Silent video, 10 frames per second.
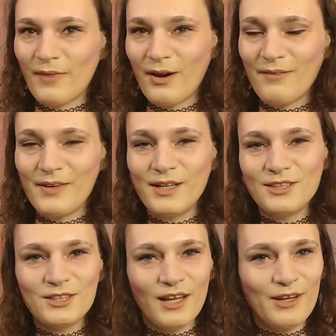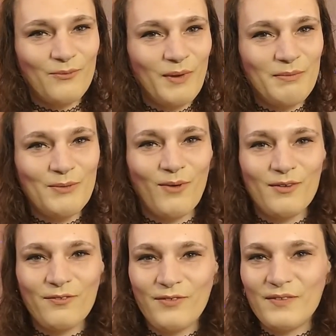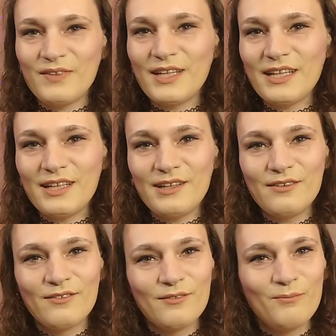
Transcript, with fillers: average like maybe 150,